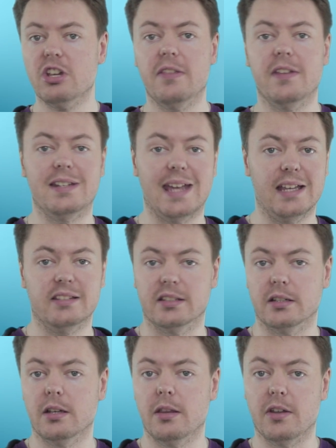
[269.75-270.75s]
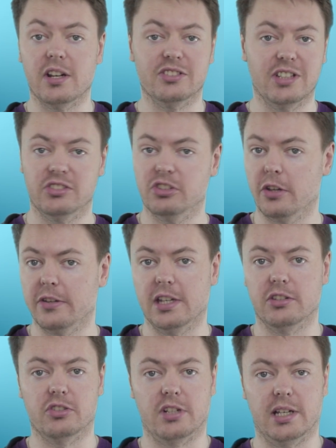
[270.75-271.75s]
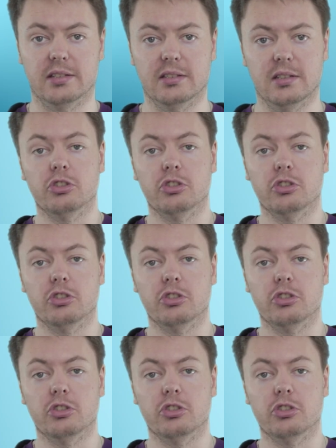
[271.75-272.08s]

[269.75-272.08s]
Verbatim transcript: and the data that exist on the internet.